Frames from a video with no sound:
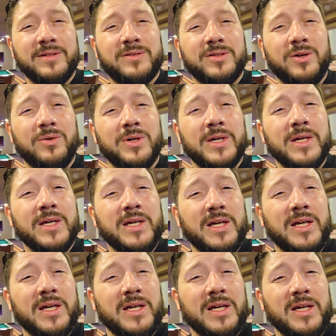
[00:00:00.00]
So
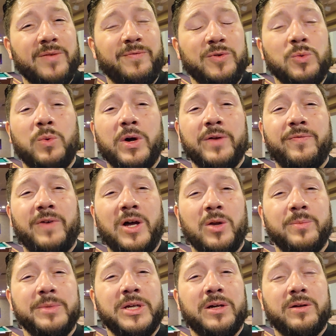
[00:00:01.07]
if you want to follow
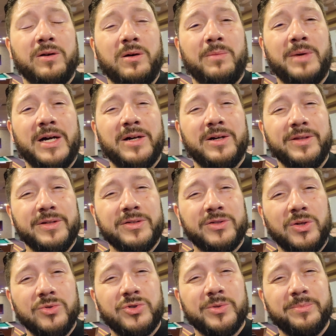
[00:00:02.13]
me on all my other
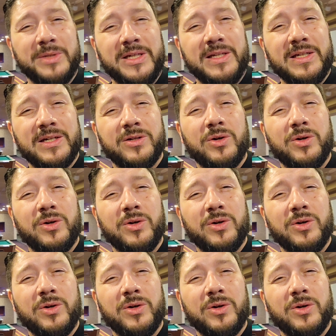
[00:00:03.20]
social media,